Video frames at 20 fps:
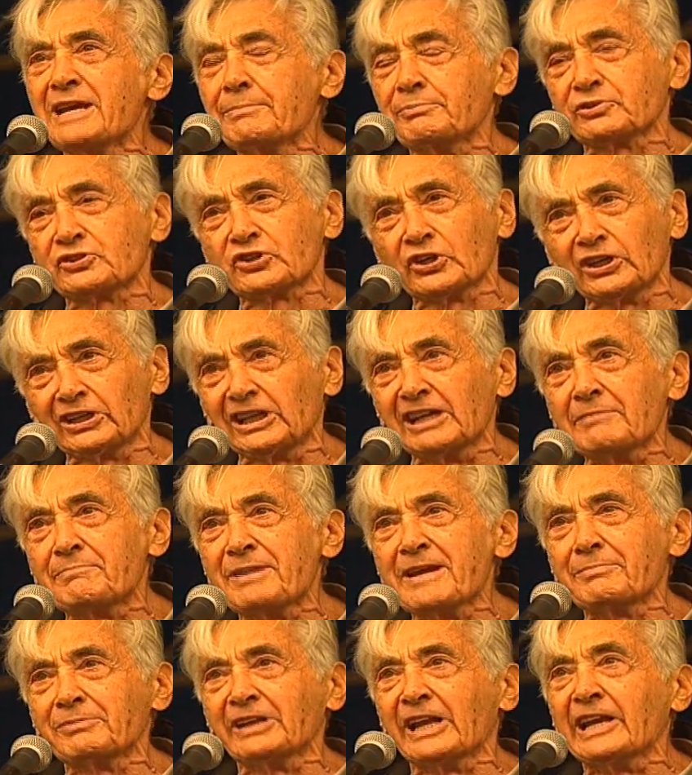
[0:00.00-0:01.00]
certainly
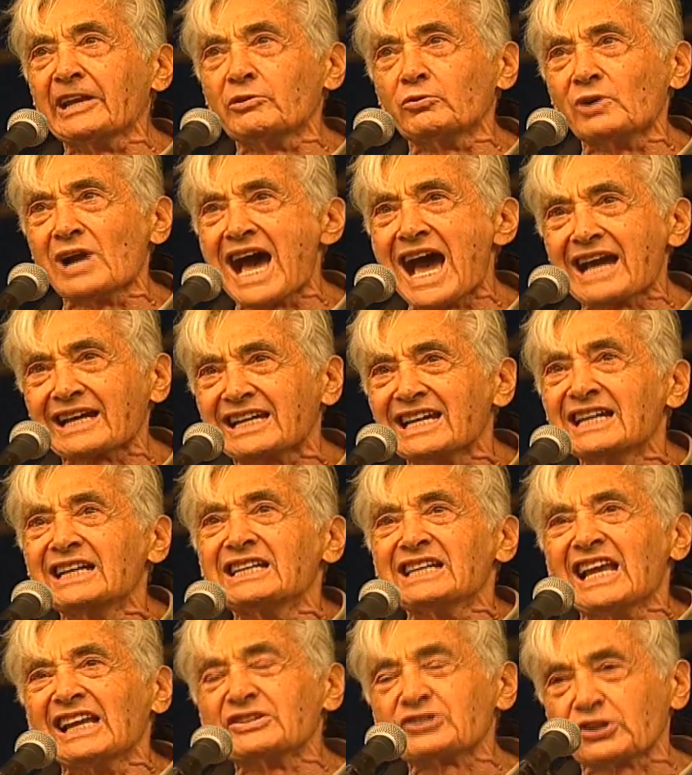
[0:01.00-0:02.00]
people in Iraq,
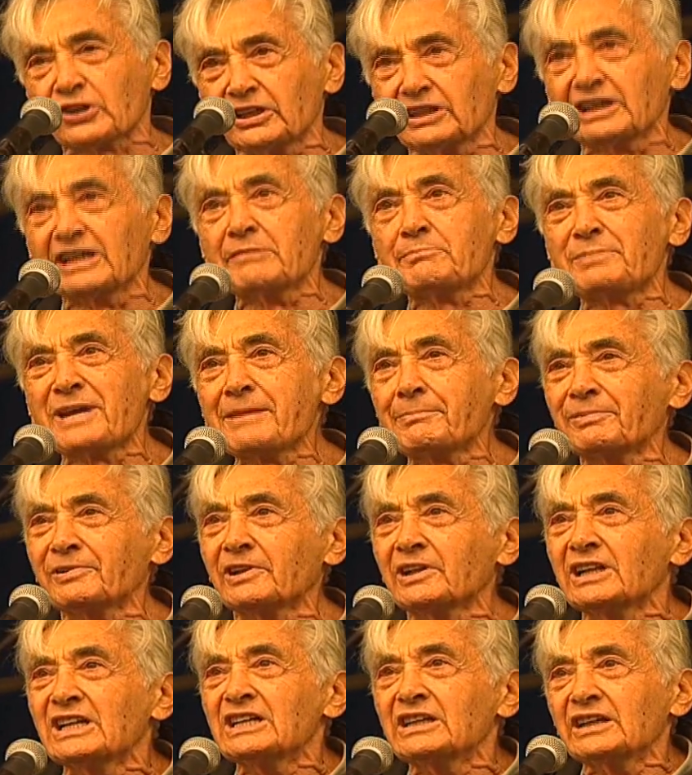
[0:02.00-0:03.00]
and certainly
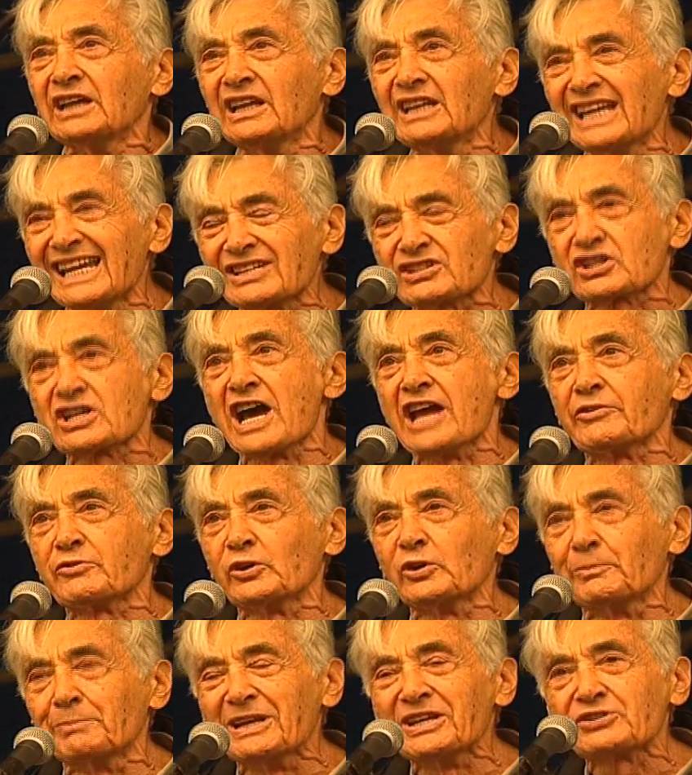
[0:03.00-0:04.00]
people in this country
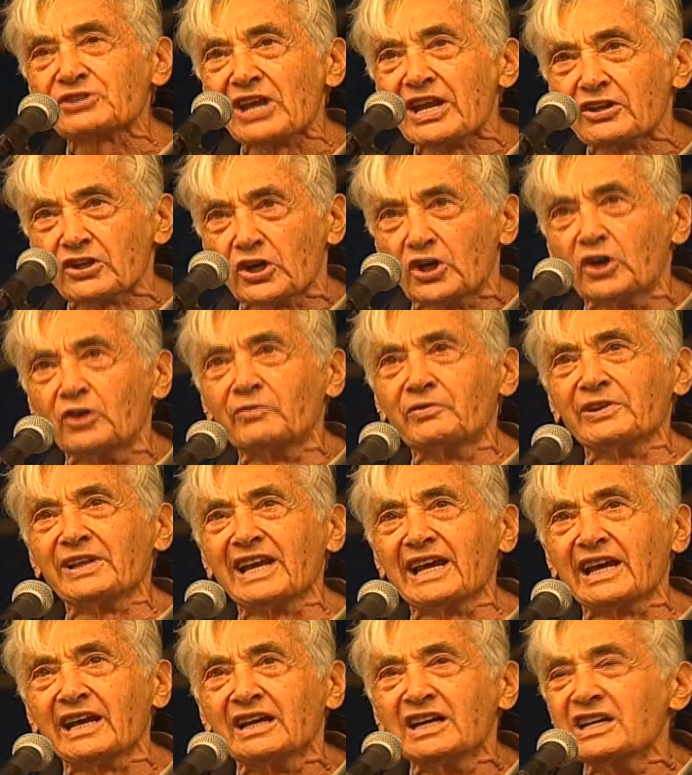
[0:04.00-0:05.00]
who've been sent over
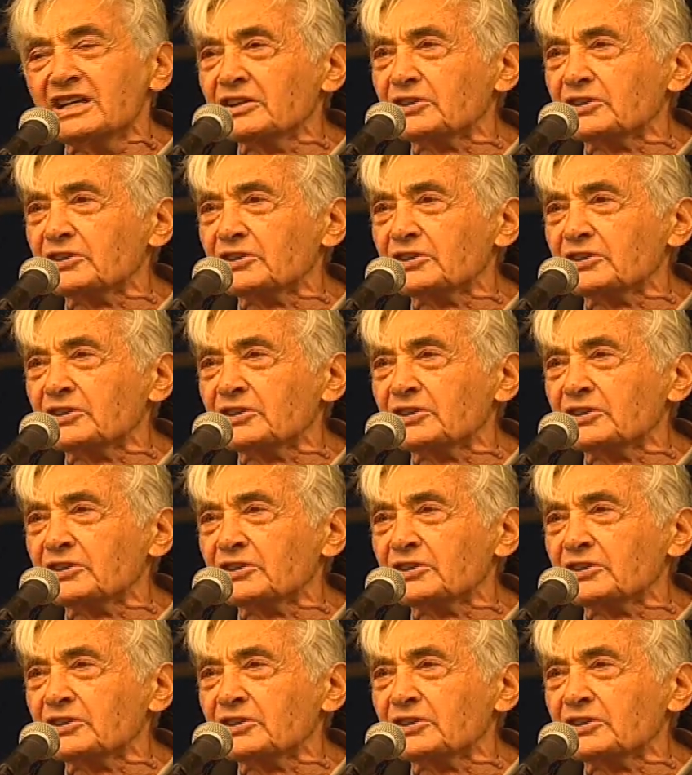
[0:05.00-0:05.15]
there,